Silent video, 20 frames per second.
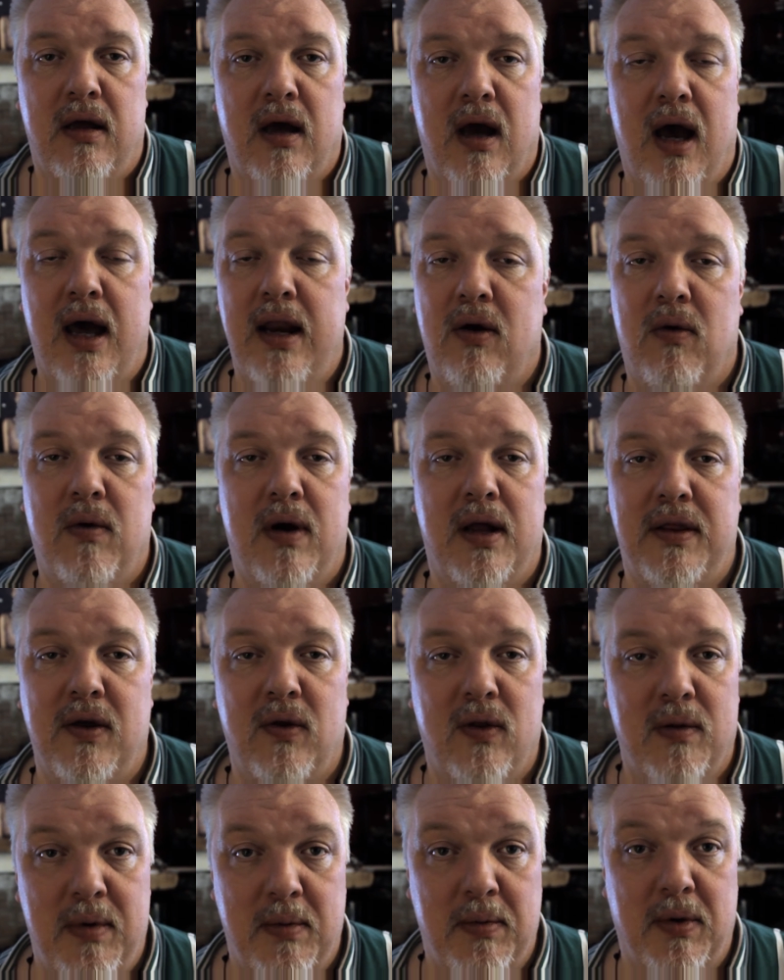I know we're not the
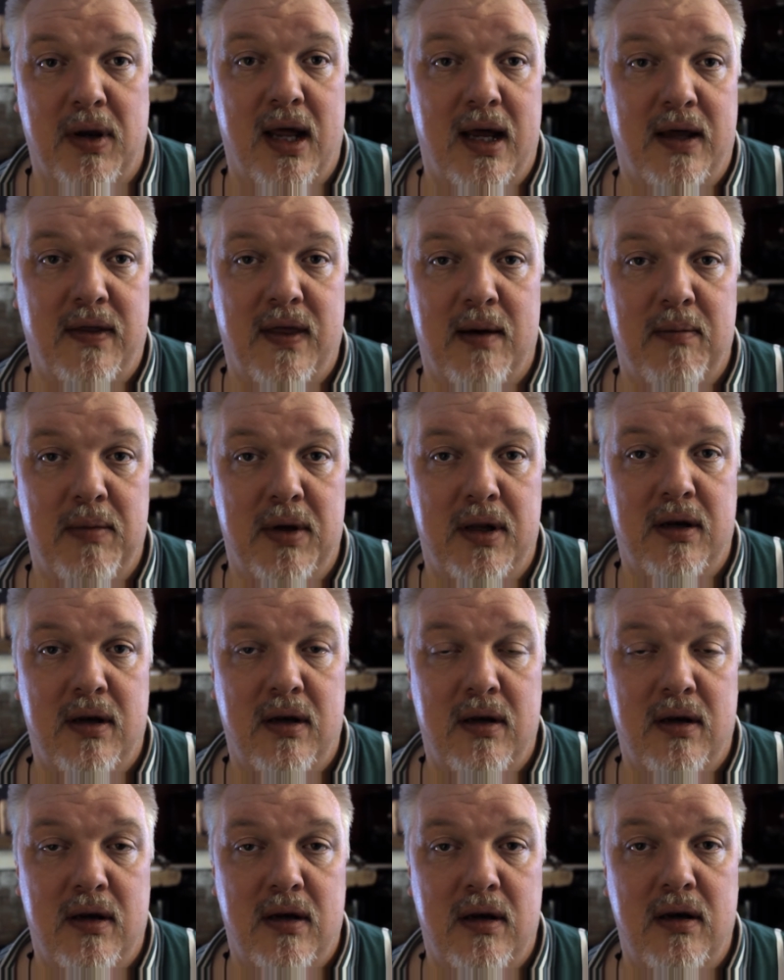only people like that, but
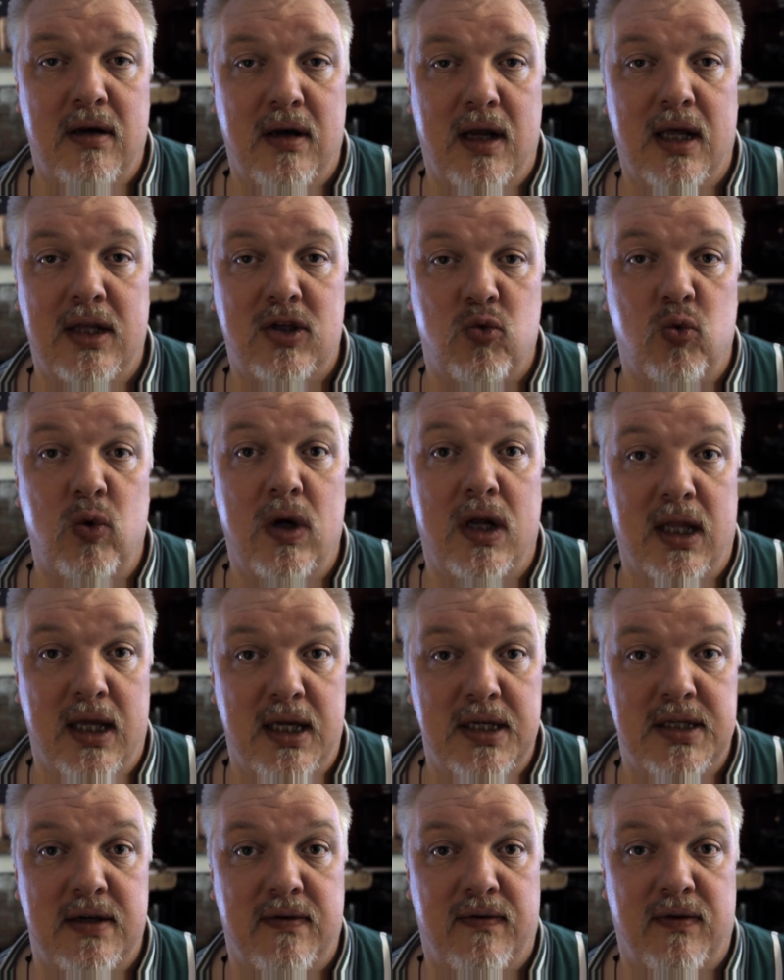it's real
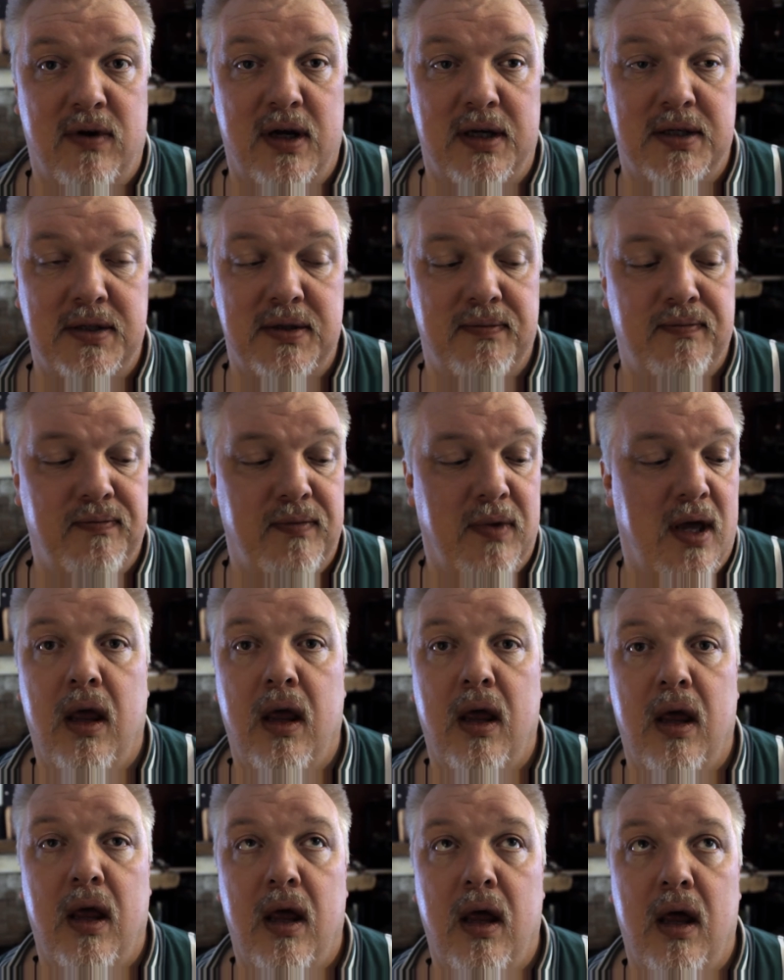easy for us.
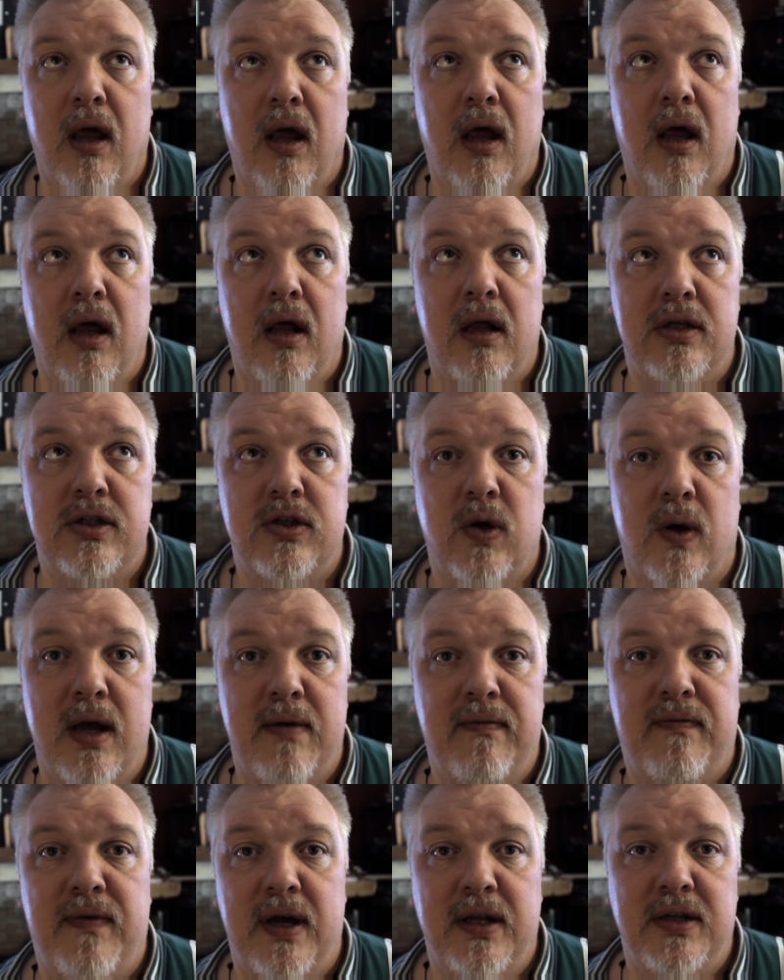So I am
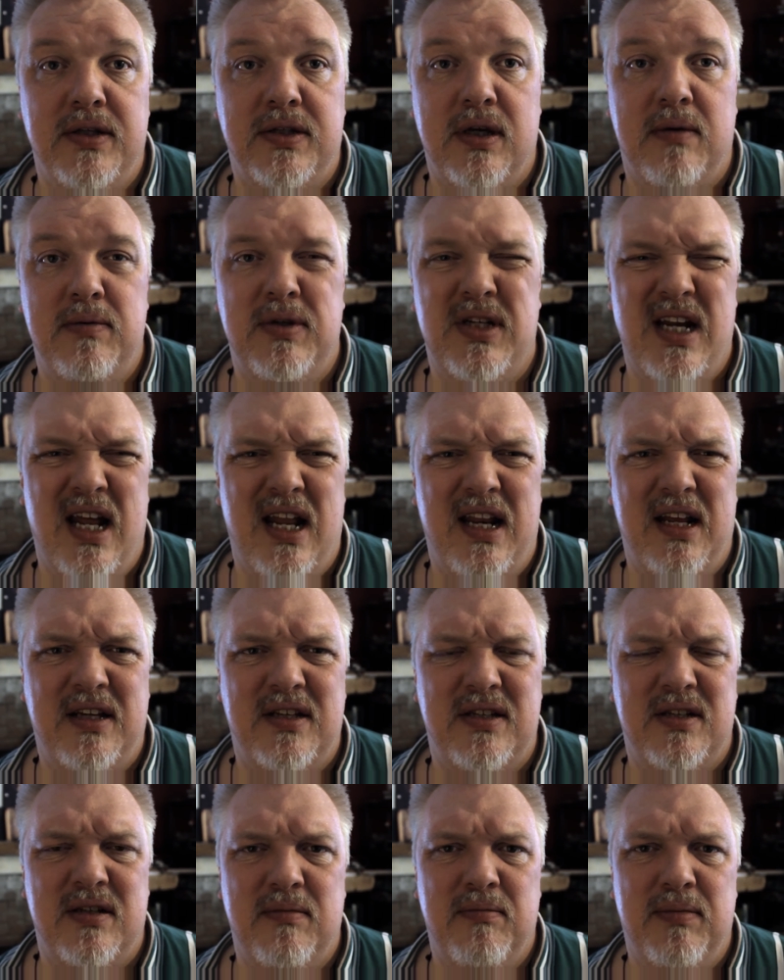fighting some
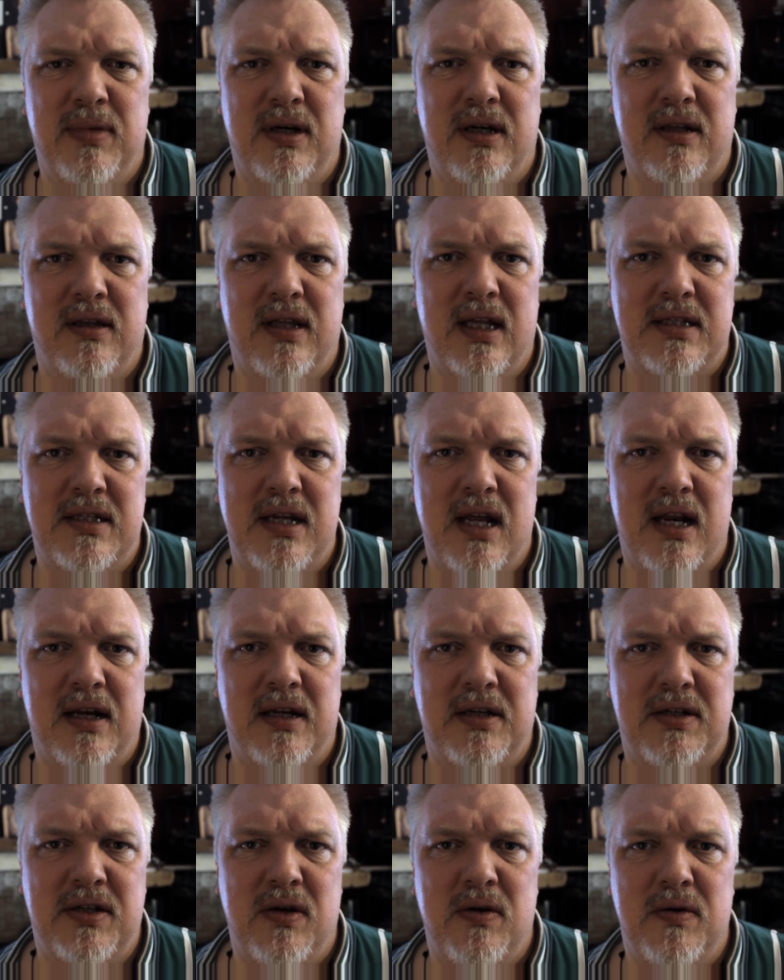genetics, but that's not an
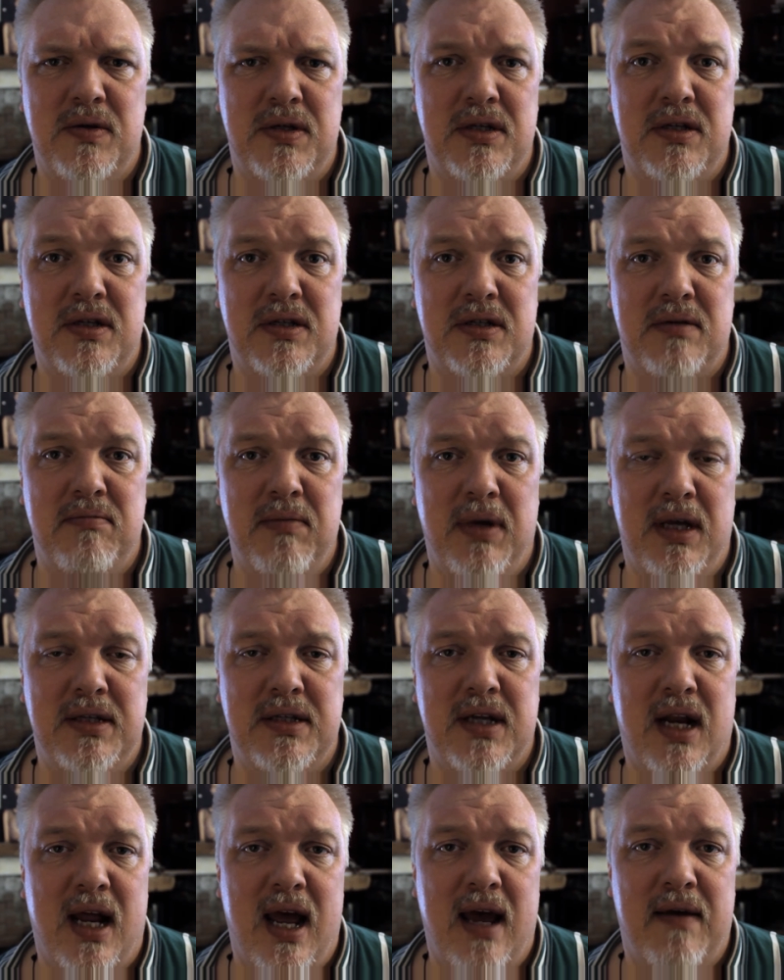excuse. It just means
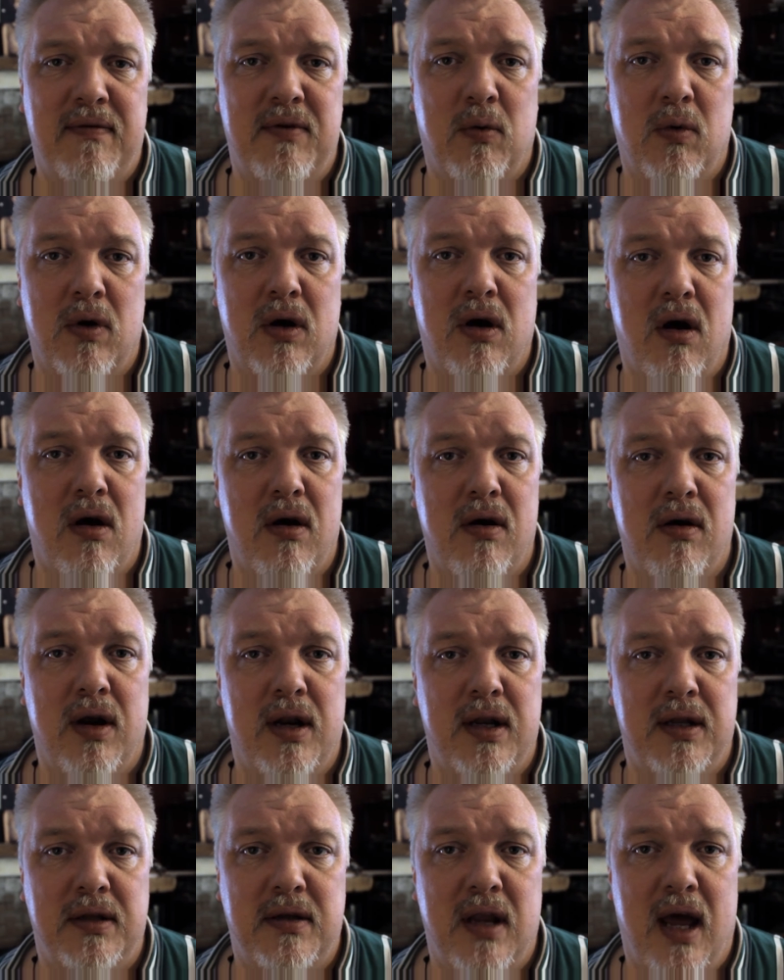that I have to work harder
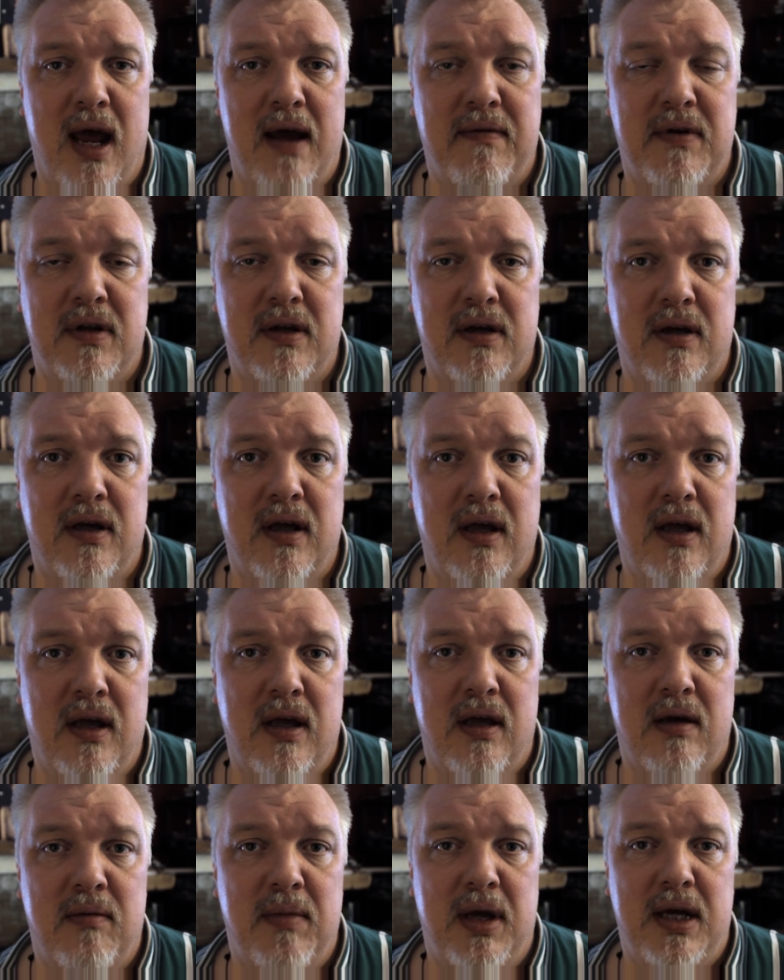and I have to
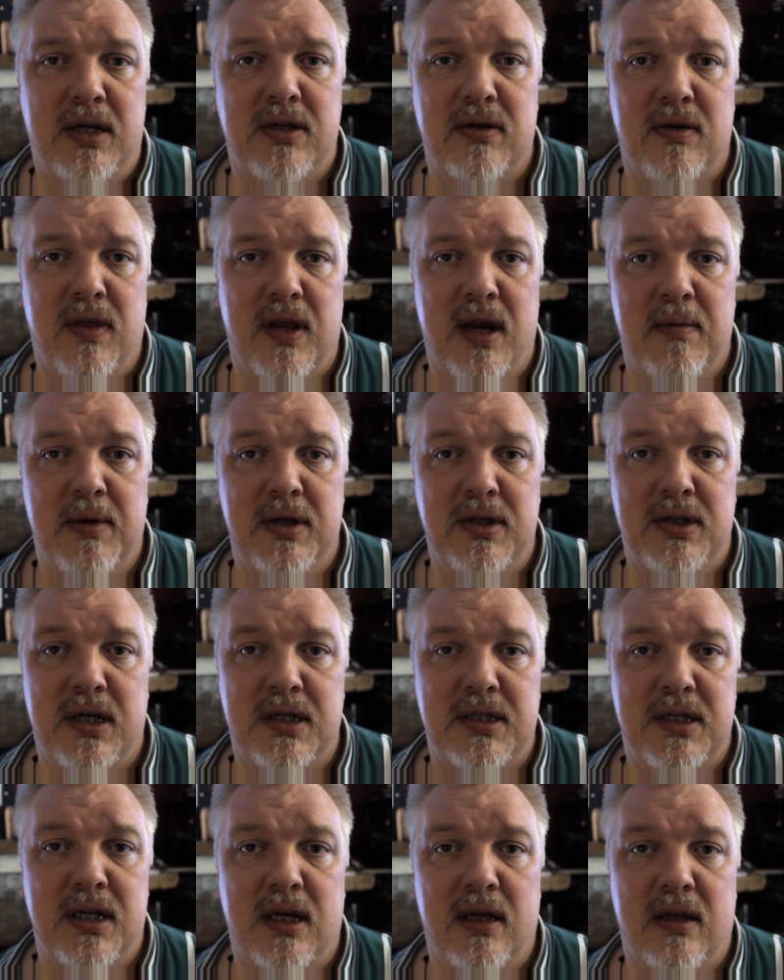make sure that I'm
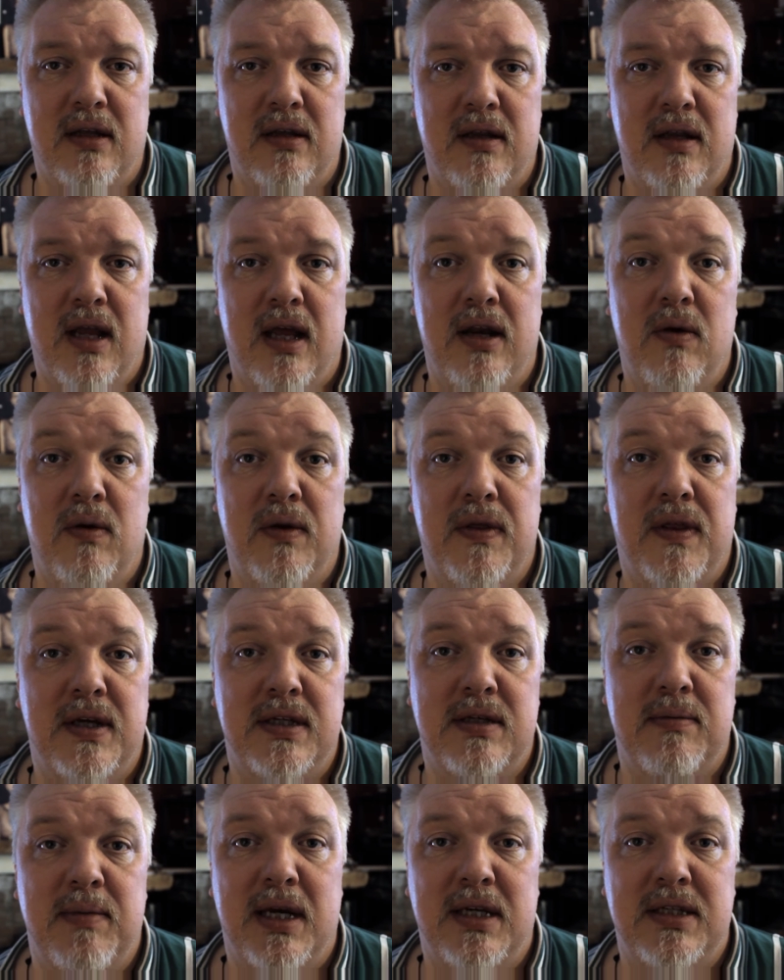adjusting and doing things
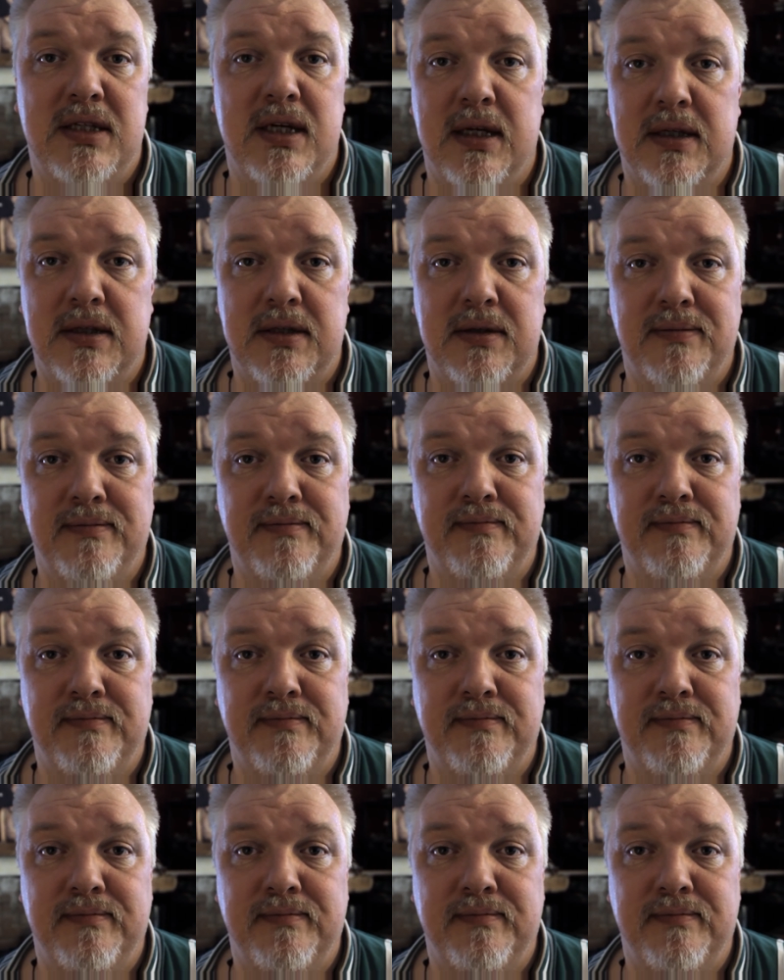that make sense